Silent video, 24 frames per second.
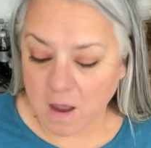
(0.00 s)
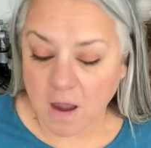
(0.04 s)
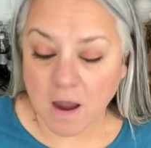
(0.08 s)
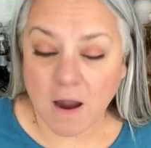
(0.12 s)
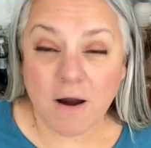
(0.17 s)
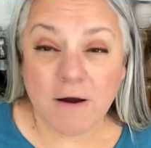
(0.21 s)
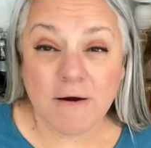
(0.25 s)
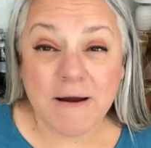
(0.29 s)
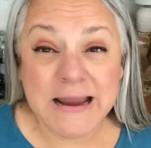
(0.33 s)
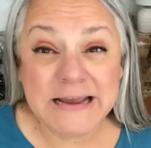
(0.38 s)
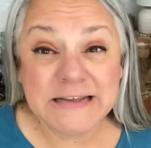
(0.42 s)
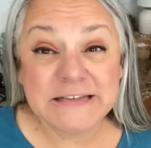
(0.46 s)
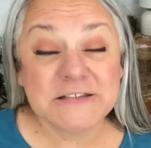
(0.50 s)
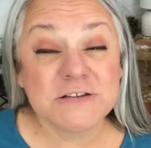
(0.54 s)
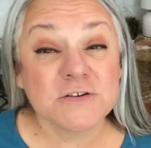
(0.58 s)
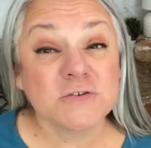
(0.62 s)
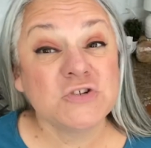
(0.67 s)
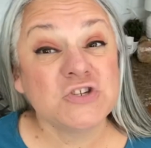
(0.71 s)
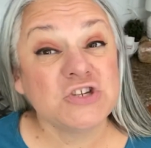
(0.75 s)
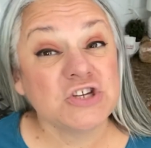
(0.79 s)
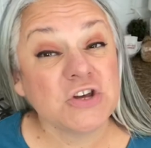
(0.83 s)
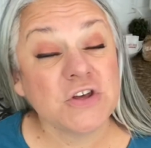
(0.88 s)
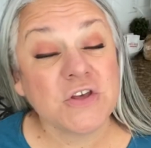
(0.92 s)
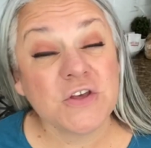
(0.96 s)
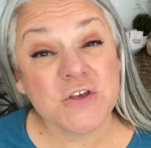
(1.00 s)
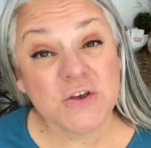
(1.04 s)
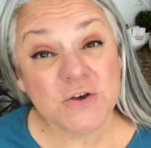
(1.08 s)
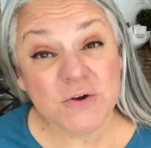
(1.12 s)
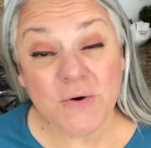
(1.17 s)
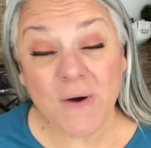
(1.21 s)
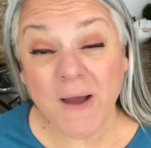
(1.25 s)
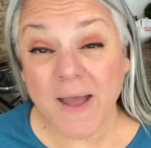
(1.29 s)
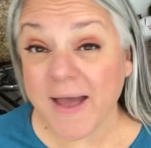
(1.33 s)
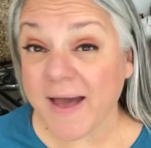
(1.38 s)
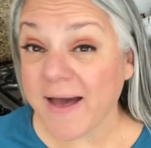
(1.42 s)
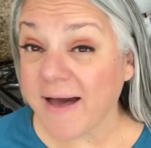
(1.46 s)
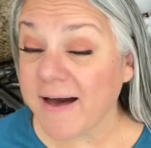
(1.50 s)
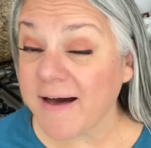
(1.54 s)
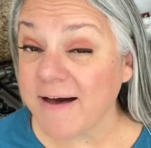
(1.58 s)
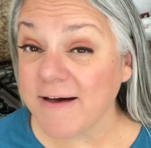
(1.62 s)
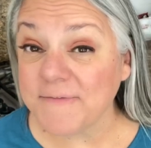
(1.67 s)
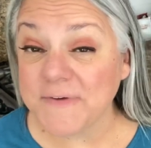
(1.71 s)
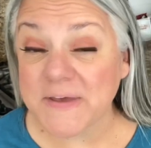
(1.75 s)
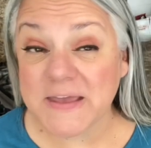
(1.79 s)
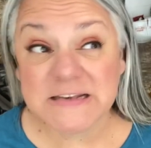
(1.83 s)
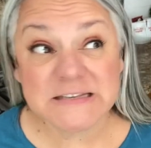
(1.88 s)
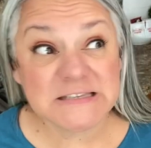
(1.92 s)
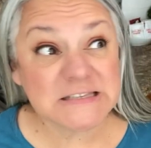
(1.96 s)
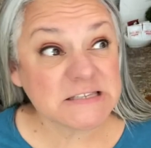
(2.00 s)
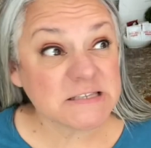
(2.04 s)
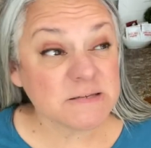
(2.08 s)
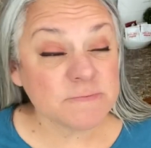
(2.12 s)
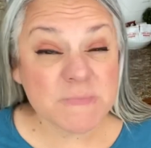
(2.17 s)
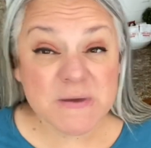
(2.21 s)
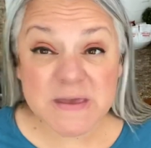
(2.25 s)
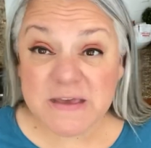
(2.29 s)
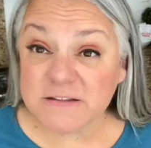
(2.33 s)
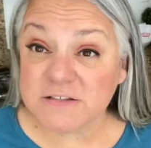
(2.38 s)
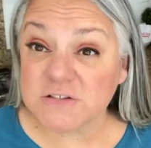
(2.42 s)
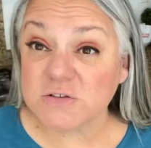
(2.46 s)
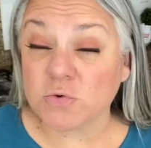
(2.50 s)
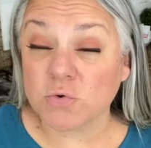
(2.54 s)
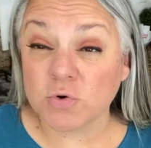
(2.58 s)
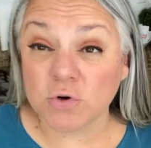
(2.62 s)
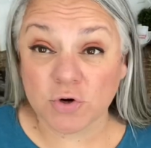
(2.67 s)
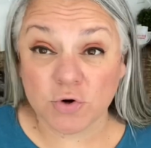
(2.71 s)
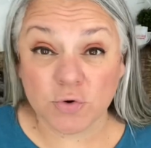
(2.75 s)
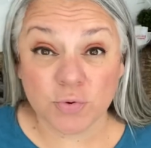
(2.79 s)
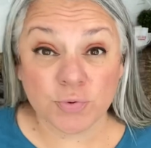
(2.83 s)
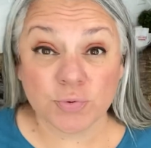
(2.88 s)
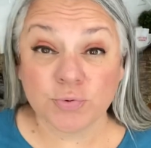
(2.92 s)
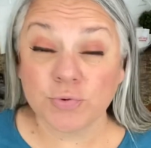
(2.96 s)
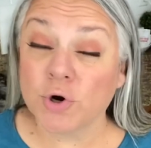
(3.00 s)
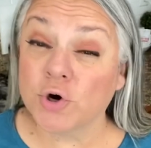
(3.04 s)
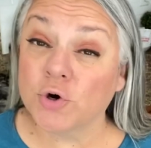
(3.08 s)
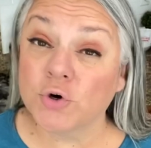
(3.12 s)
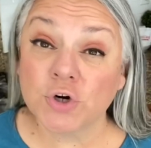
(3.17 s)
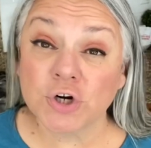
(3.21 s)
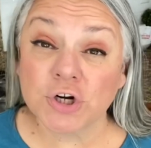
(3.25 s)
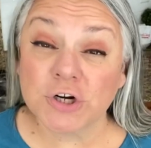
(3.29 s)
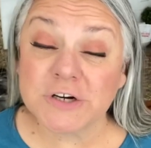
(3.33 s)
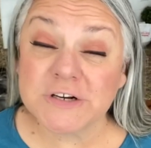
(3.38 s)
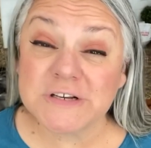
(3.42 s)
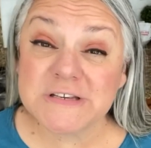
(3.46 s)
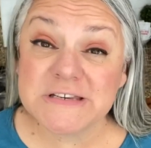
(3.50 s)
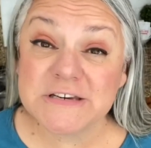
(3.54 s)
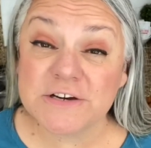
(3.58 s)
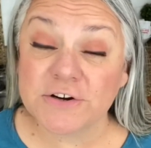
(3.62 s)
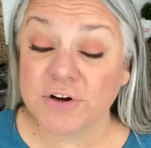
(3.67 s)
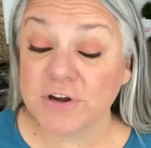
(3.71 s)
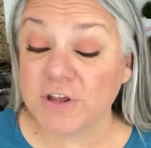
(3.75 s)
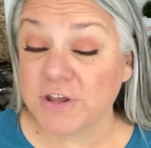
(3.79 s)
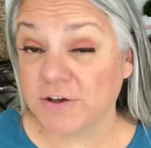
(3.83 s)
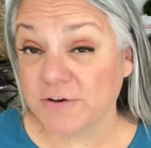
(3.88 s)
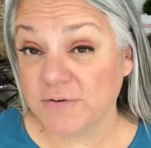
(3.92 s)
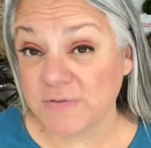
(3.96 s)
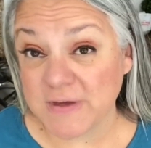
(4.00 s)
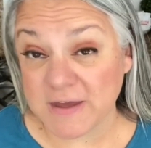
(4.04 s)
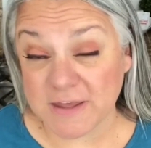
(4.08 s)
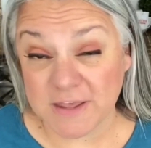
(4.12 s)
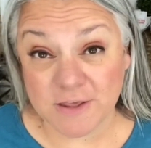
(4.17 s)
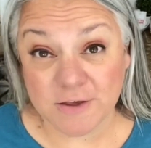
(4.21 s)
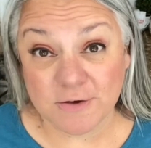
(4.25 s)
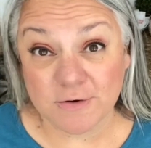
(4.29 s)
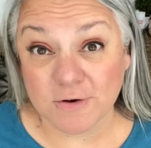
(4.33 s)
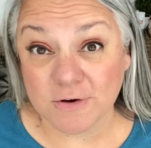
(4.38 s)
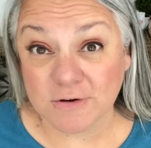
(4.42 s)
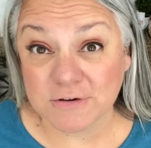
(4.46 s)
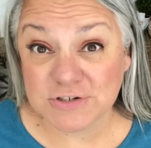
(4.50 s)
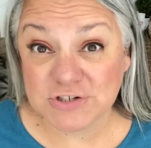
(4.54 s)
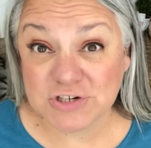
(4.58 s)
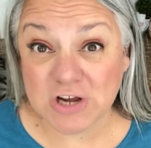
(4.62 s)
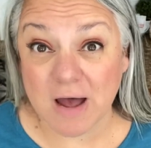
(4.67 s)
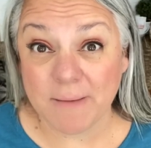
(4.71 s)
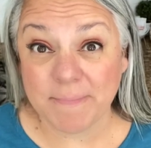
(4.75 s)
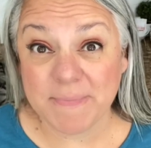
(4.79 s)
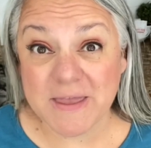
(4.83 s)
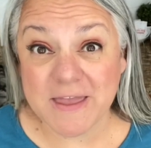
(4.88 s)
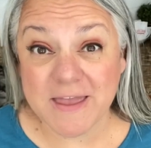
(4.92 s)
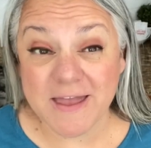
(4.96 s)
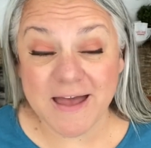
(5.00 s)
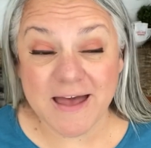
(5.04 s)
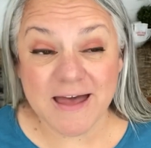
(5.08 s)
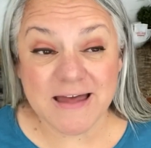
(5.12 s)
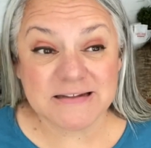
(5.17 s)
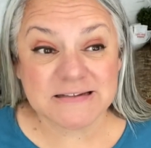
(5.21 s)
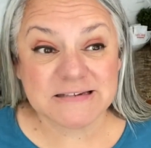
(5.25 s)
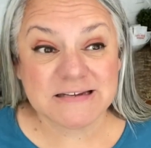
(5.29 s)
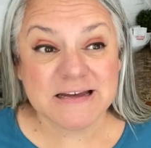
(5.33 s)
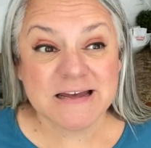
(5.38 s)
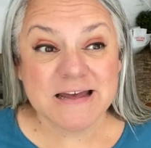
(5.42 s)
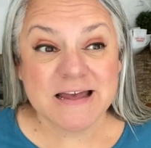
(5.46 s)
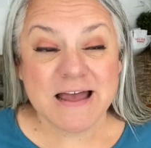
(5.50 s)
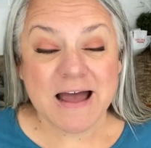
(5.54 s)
All right, so do you have a Smith's or Kroger's near you that you go shopping at?